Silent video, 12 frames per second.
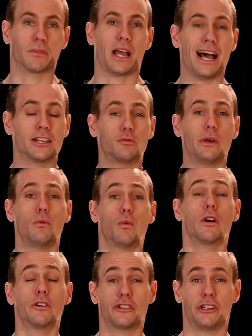as we
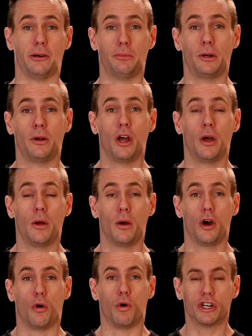worship,
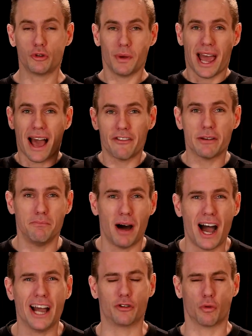what do we have in
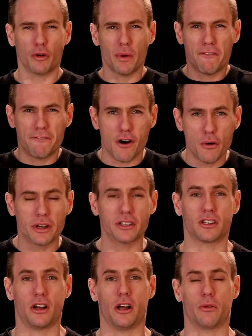mind? What are we
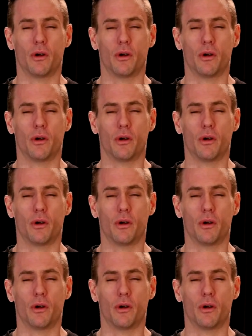focused on?